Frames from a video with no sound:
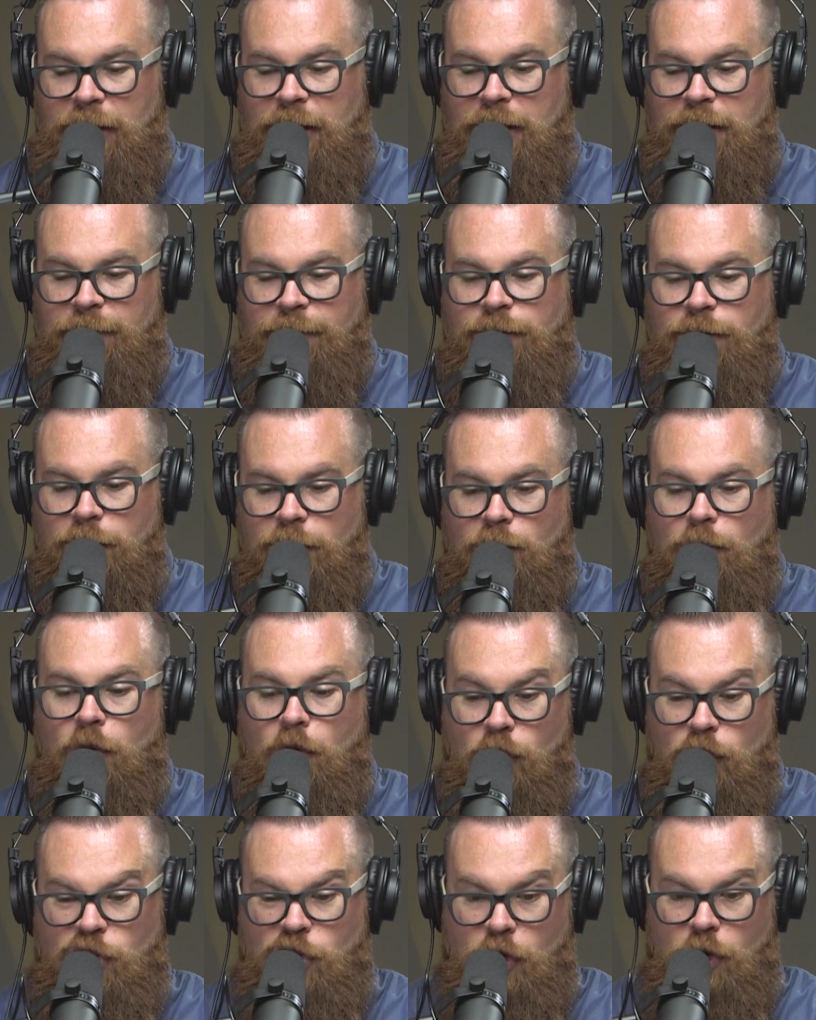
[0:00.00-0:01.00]
if you
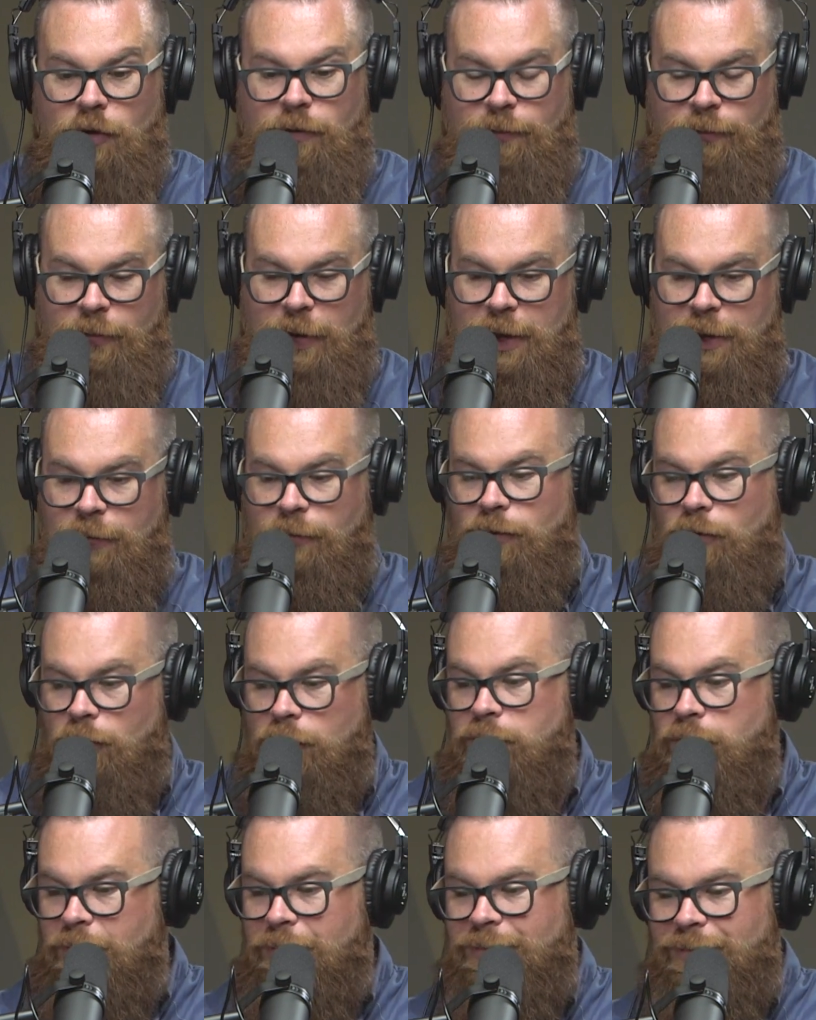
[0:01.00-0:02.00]
or your friends
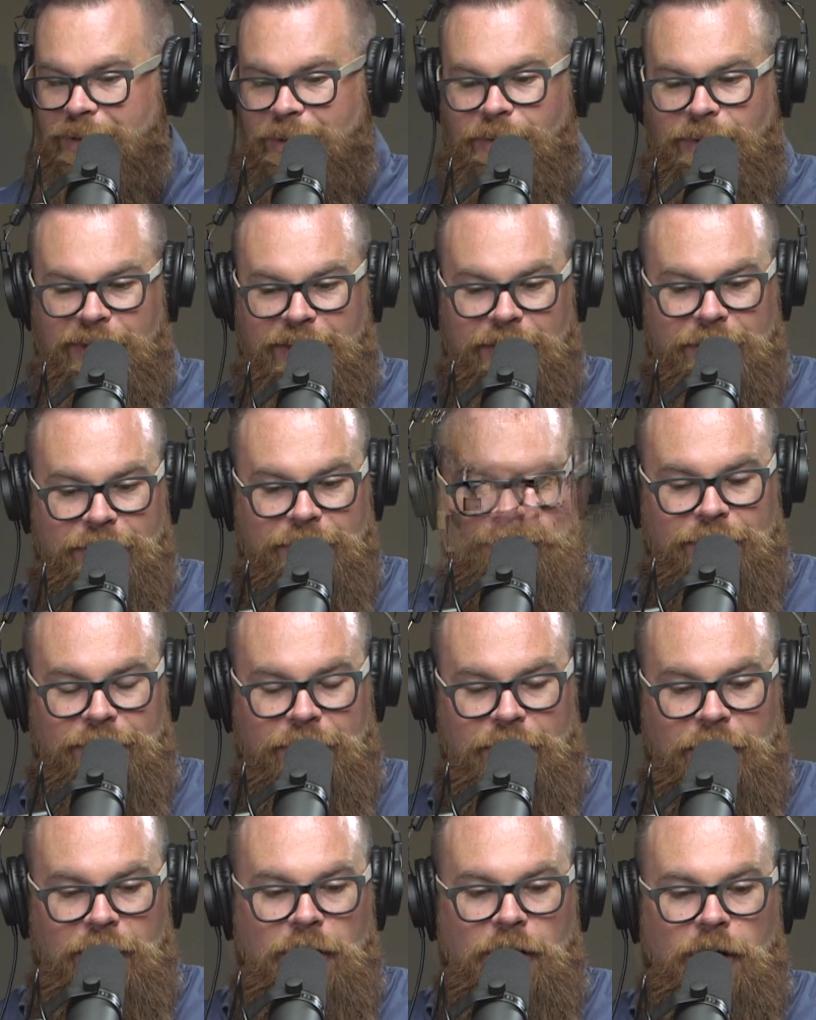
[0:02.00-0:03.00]
or your siblings
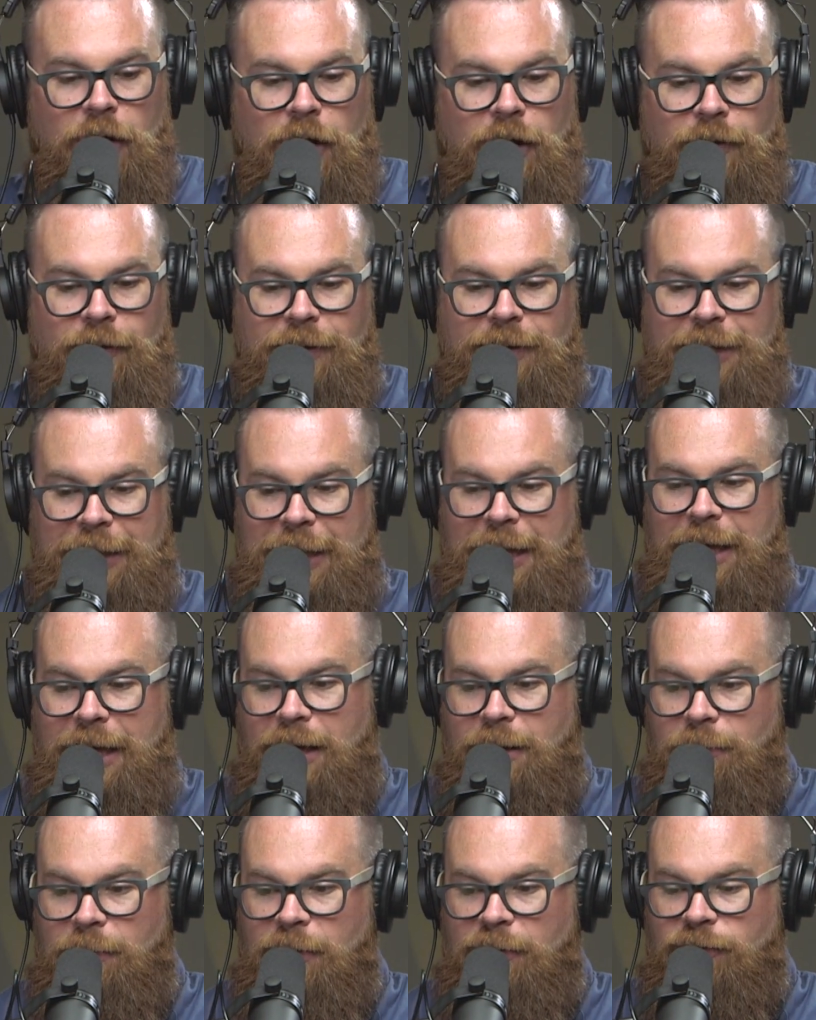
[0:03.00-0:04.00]
are in the
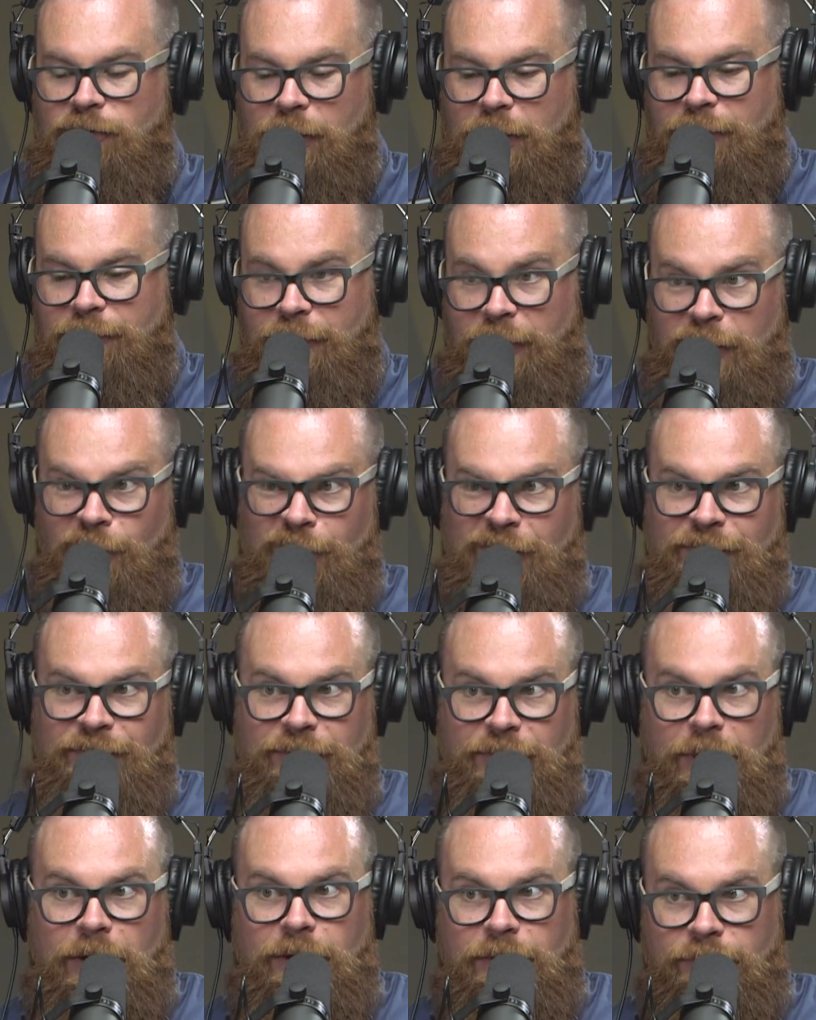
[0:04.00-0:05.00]
game of trying to find a wedding
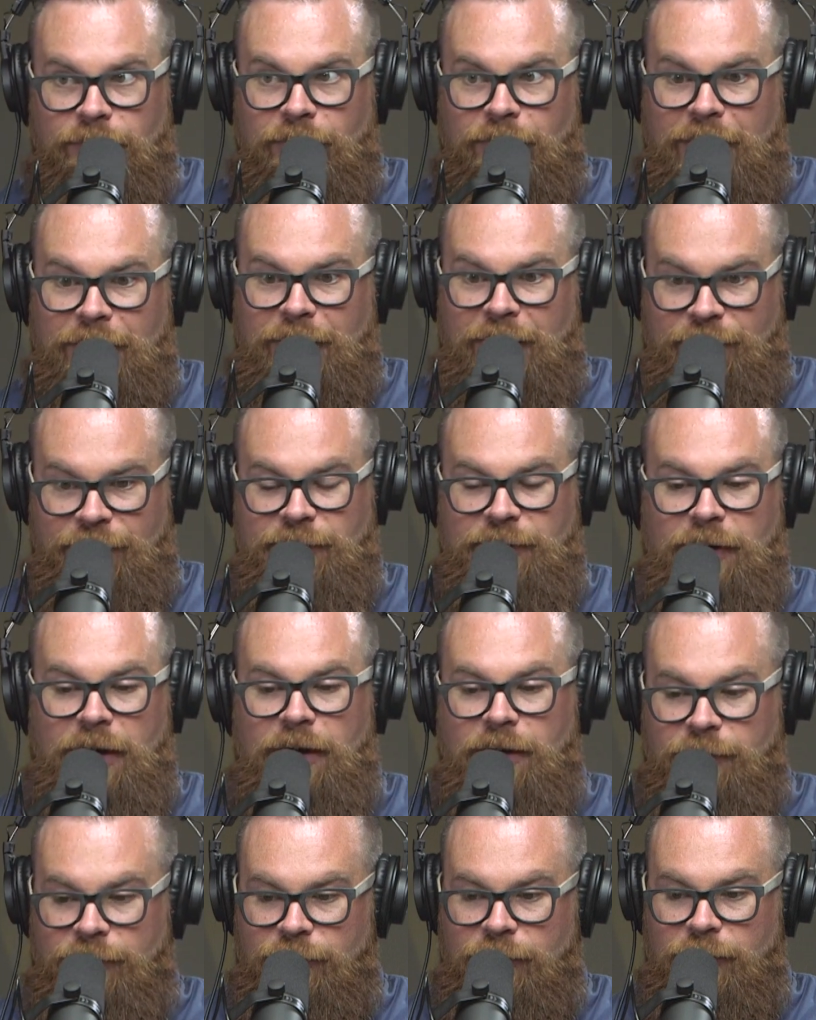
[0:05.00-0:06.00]
photographer, and that
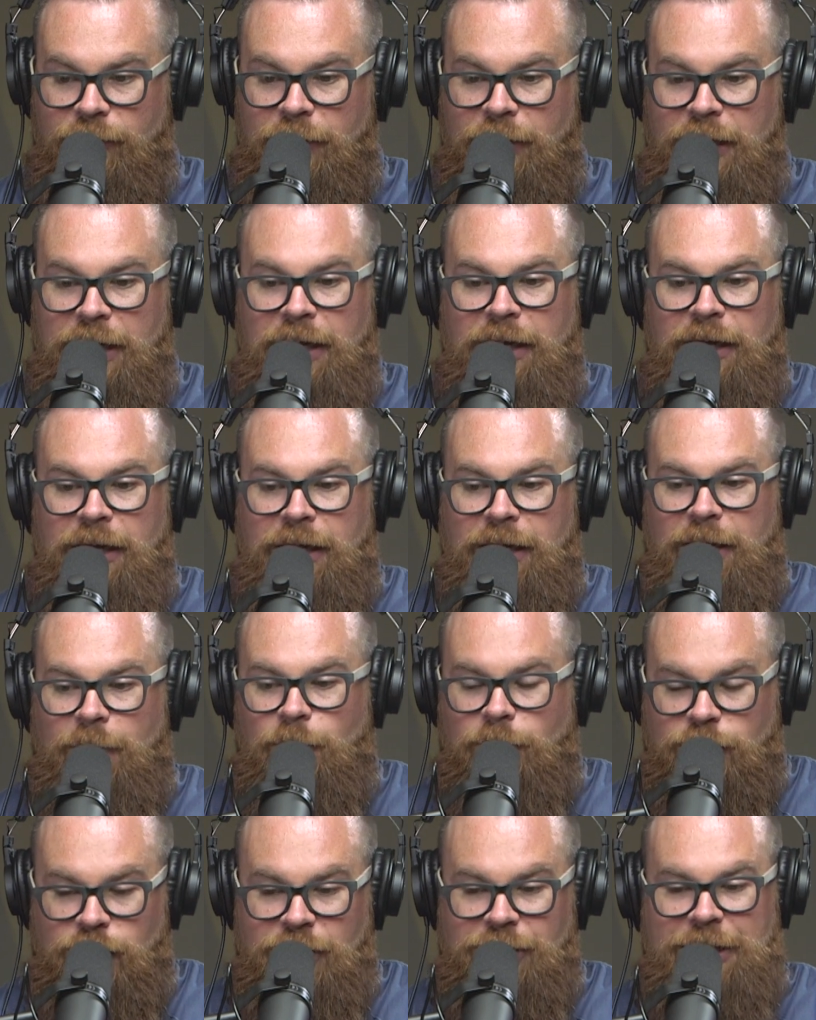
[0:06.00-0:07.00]
photographer
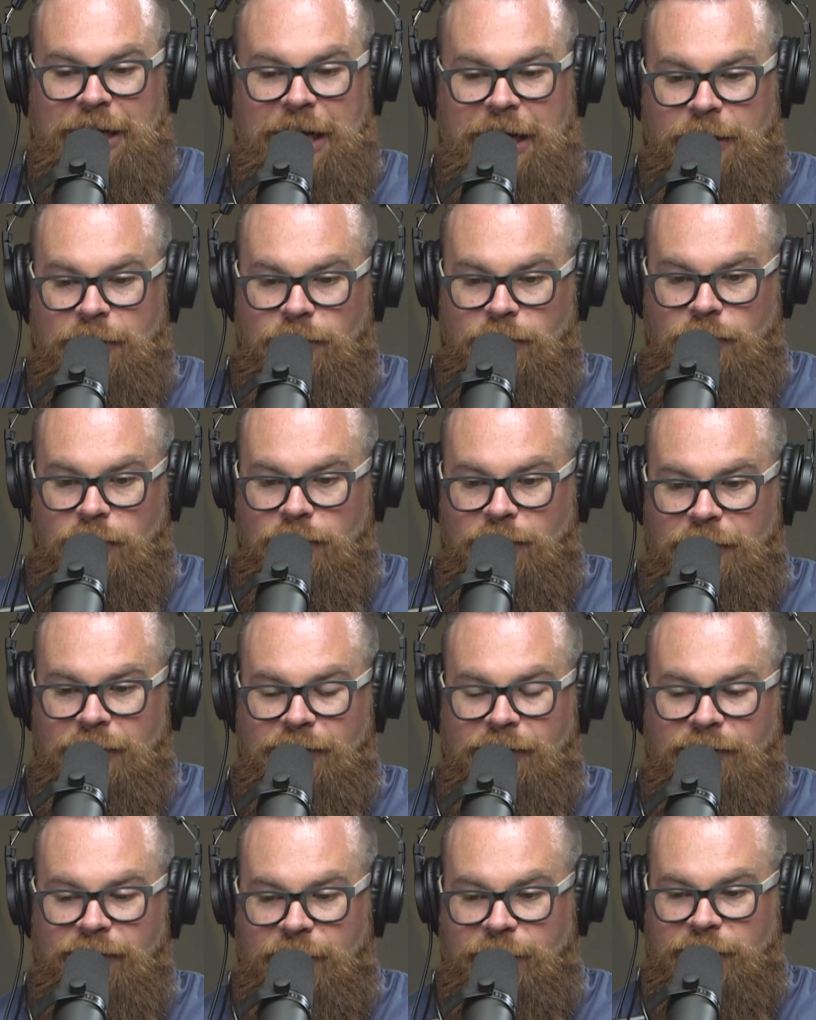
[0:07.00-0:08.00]
will just hand you your
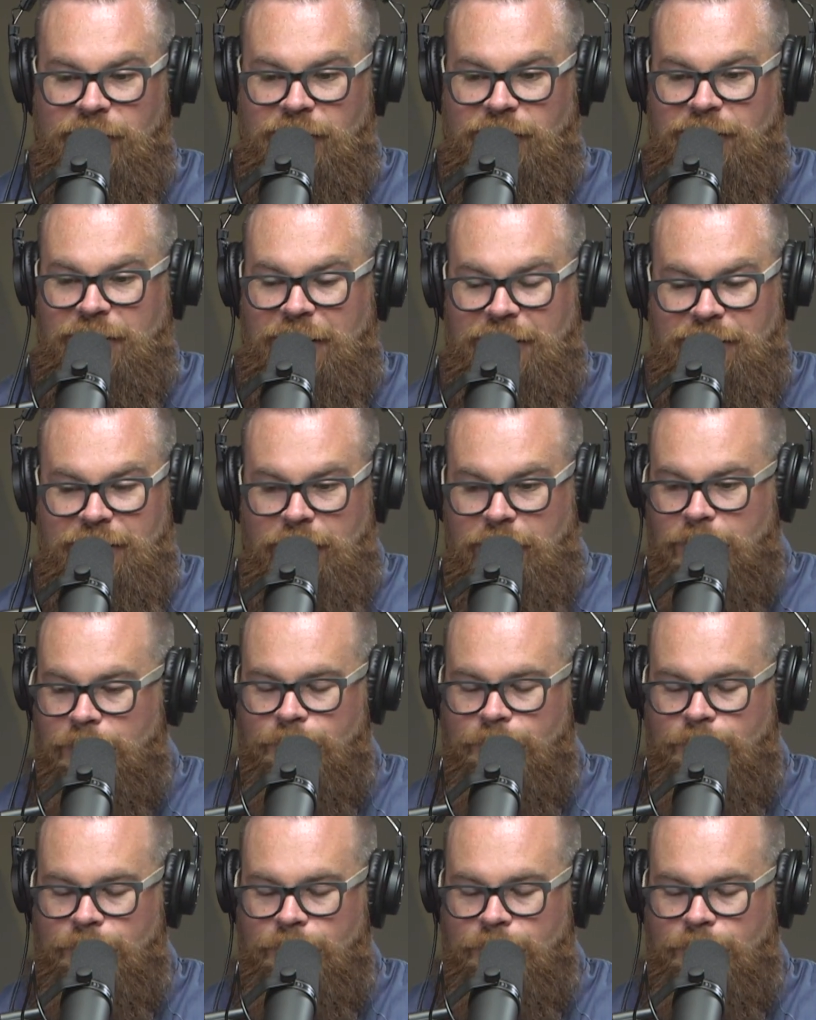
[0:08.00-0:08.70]
disc of images, and